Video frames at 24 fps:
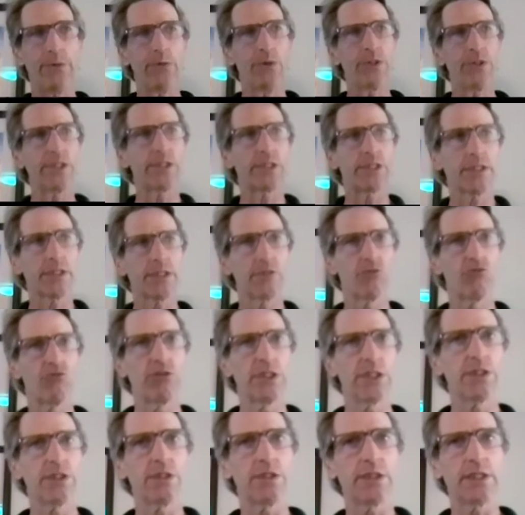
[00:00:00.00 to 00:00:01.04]
was to
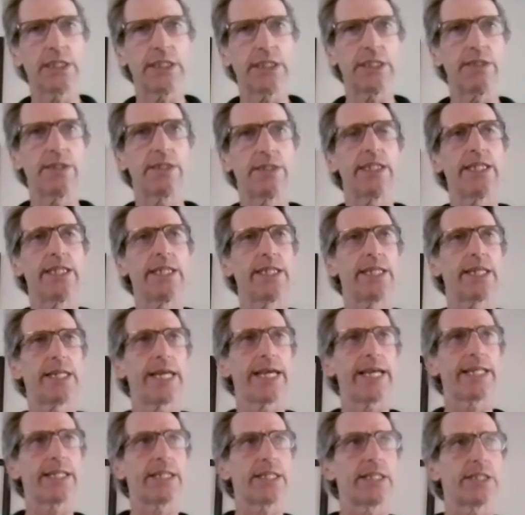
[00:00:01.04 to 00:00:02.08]
really
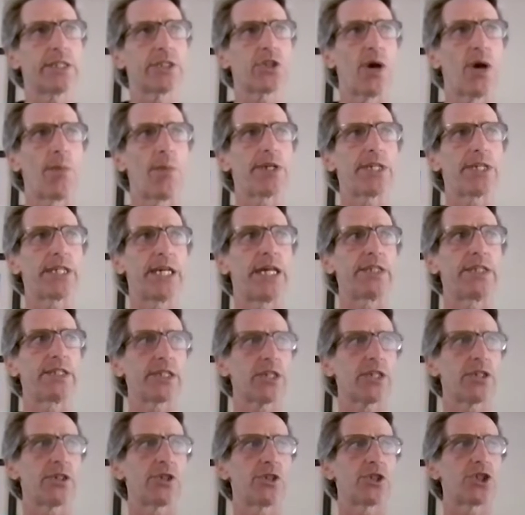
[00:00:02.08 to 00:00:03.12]
get somebody on the
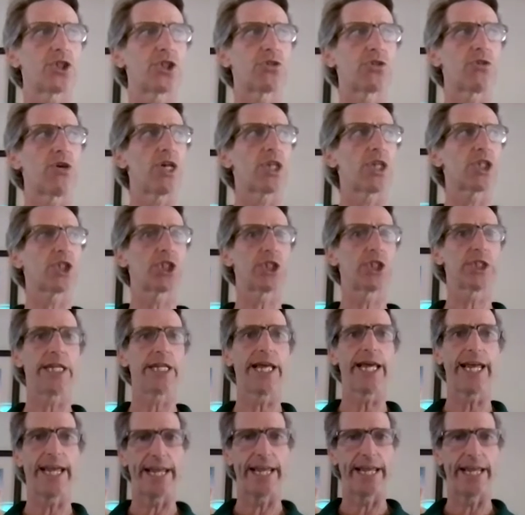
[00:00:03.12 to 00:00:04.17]
construction
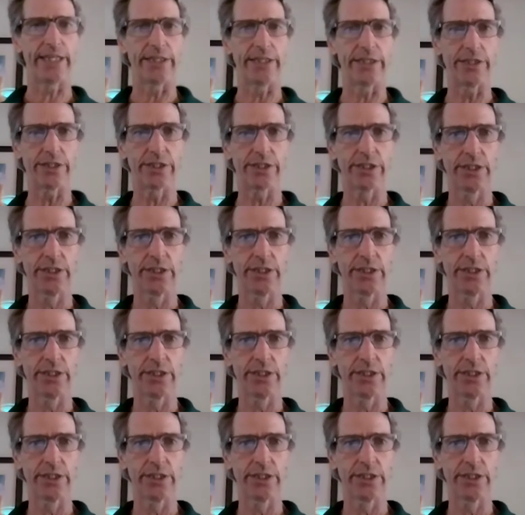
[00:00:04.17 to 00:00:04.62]
end,